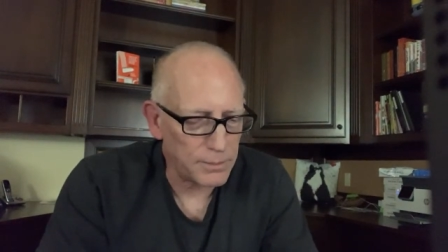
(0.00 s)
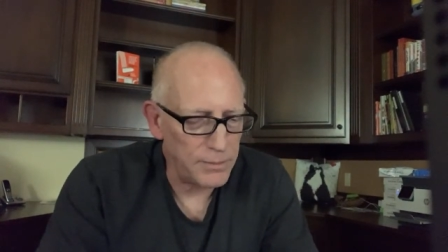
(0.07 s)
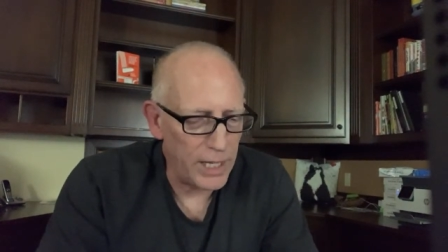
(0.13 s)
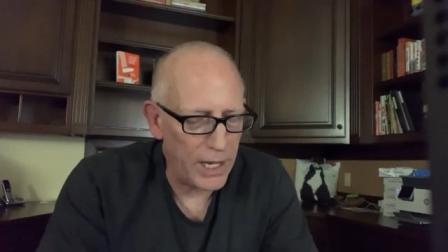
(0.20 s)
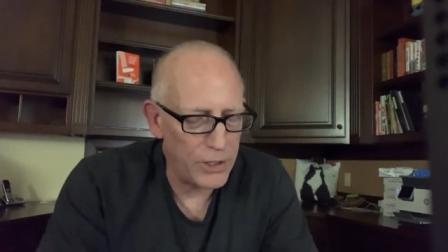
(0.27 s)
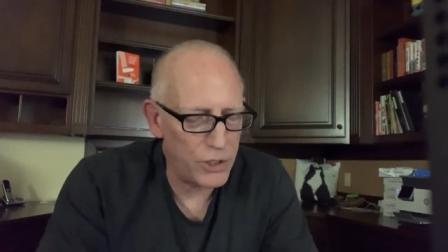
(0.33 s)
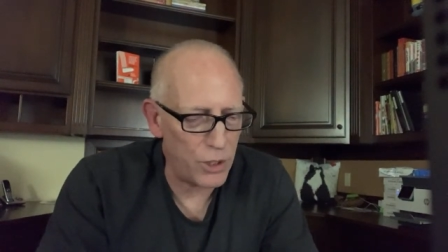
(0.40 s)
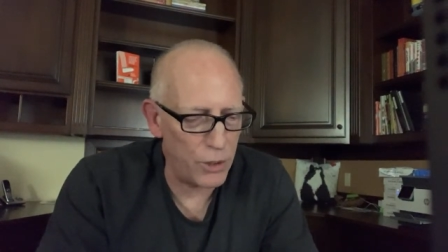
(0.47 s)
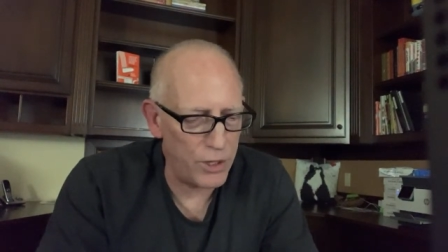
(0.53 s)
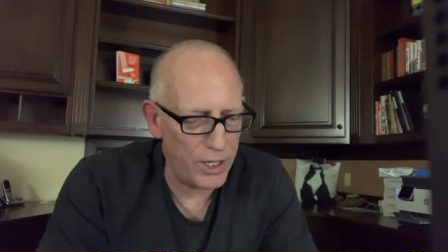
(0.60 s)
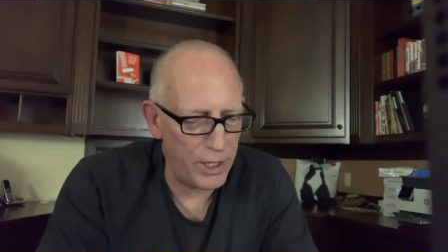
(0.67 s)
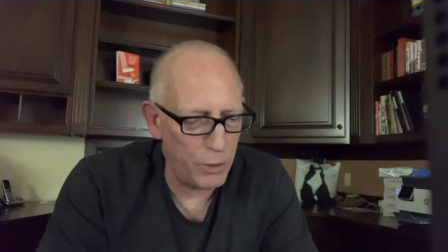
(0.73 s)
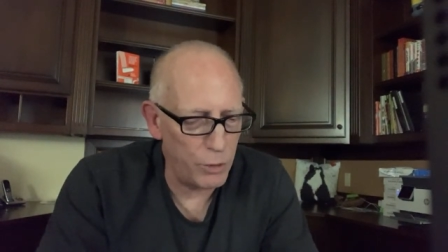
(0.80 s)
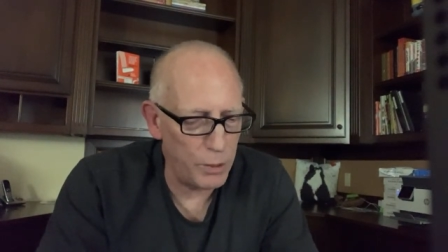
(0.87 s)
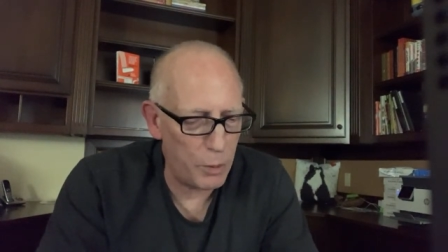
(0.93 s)
And so
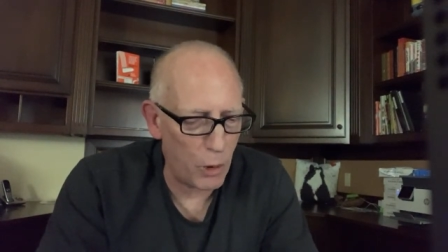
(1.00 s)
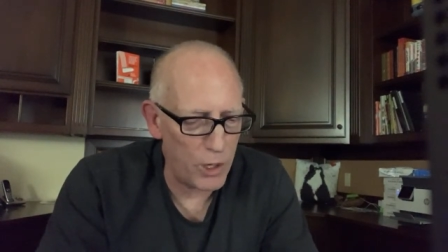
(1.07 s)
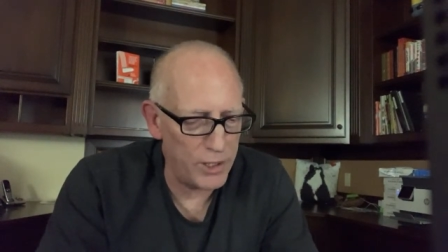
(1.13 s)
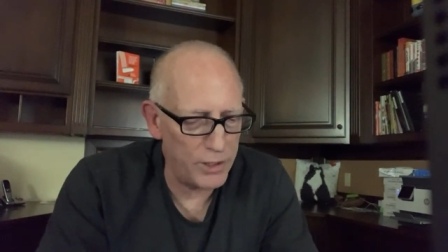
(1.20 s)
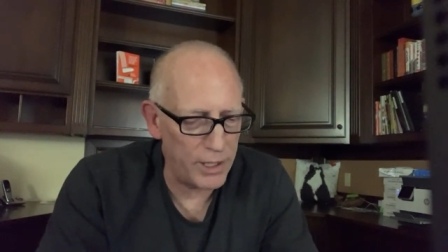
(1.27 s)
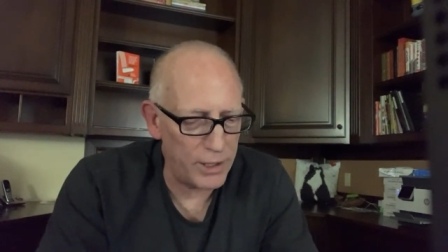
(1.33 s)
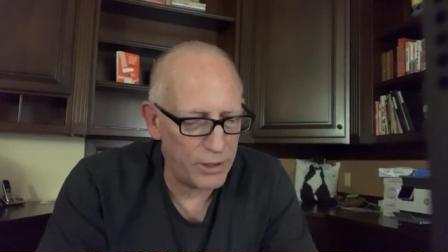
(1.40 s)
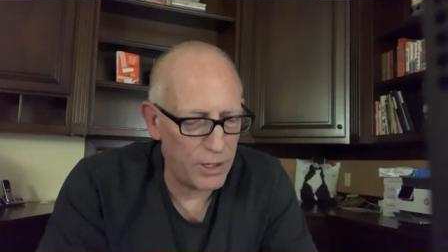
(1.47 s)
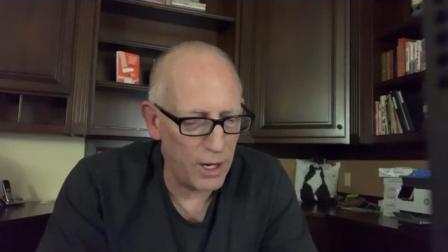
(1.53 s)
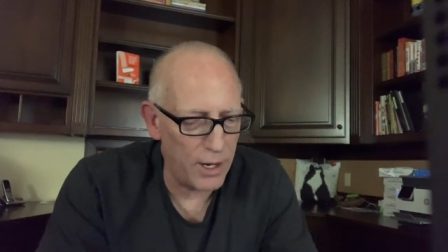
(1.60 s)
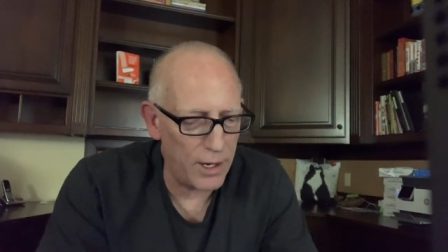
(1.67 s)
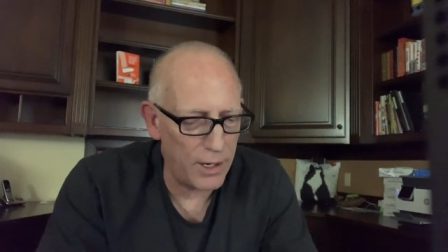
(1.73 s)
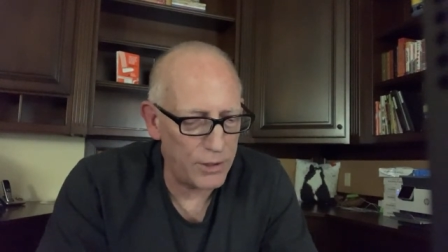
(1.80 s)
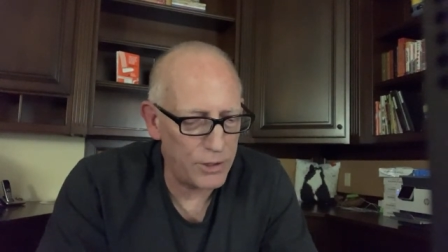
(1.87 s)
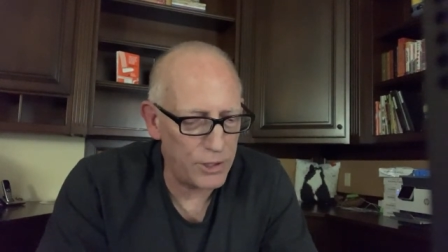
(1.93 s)
the reporting that
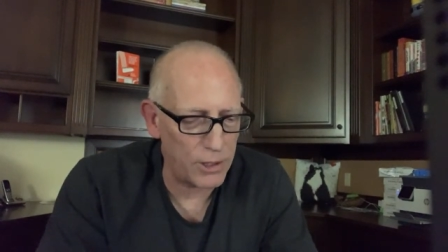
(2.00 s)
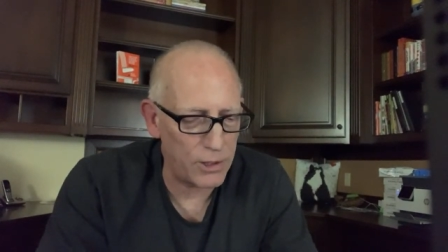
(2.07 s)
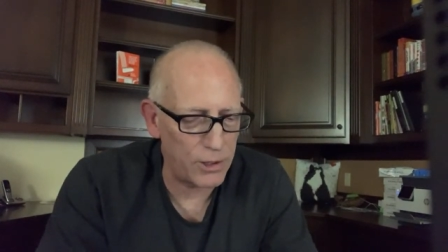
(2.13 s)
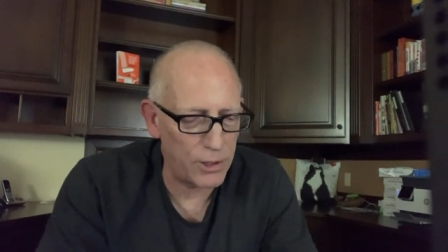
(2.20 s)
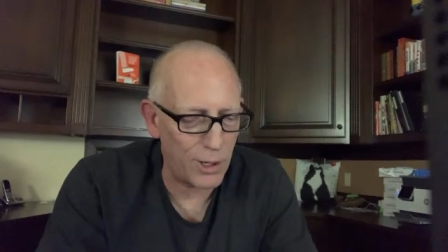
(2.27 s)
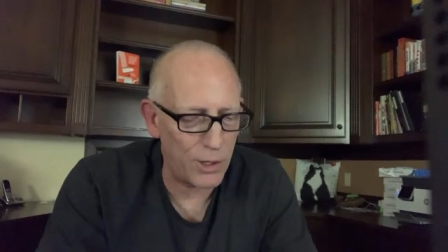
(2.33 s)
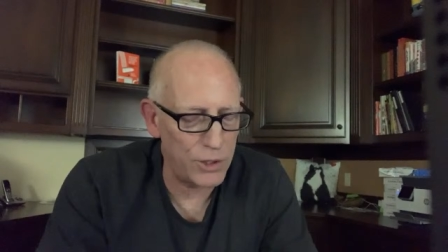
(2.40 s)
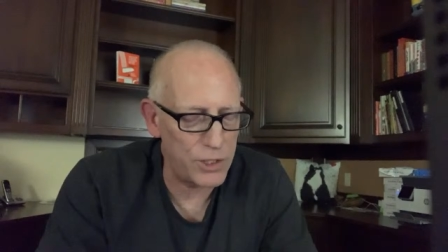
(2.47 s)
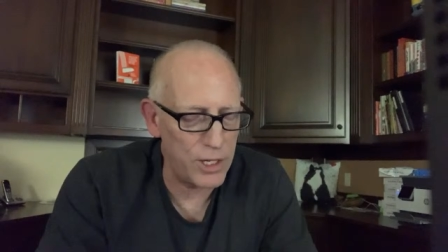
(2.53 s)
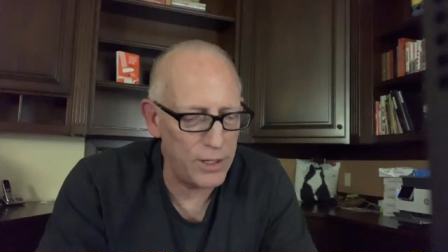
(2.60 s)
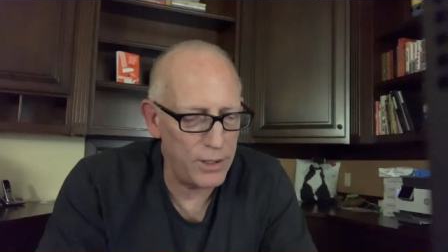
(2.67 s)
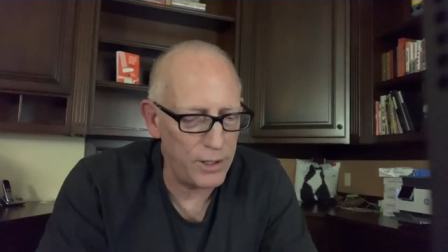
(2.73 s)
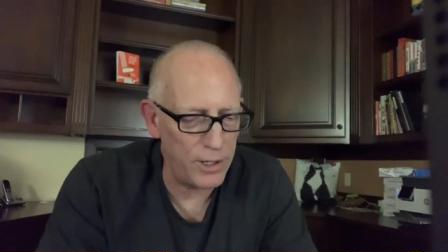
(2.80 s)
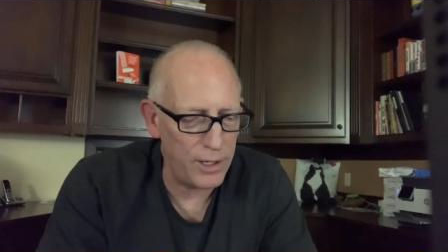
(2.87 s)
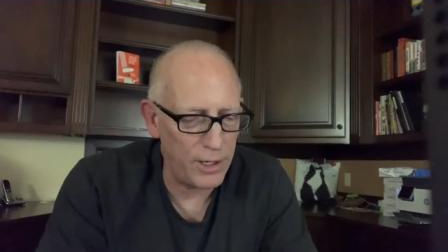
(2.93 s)
uh, Tucker
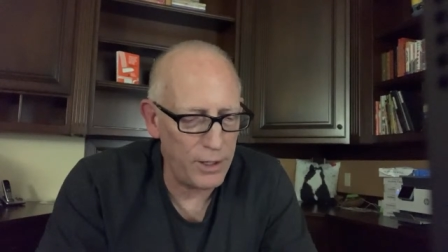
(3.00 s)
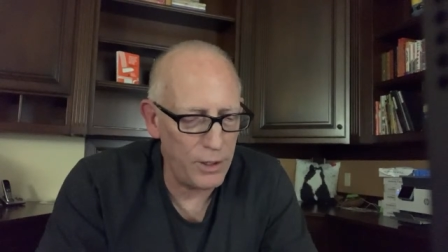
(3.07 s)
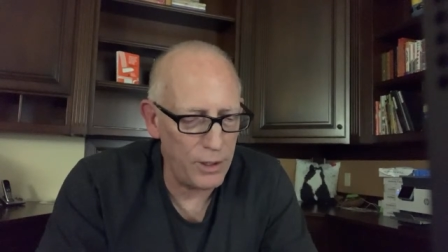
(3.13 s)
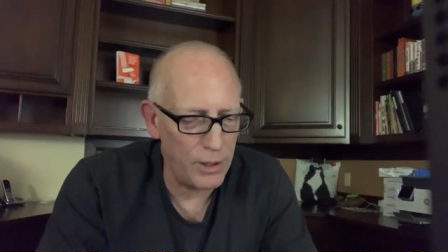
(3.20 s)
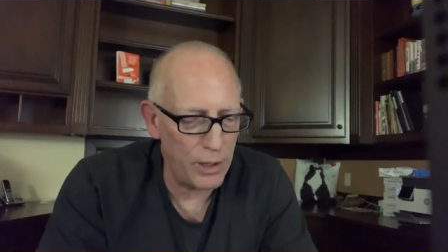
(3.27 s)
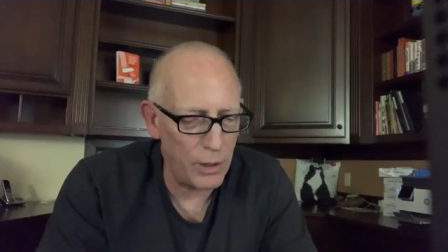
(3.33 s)
Carlson did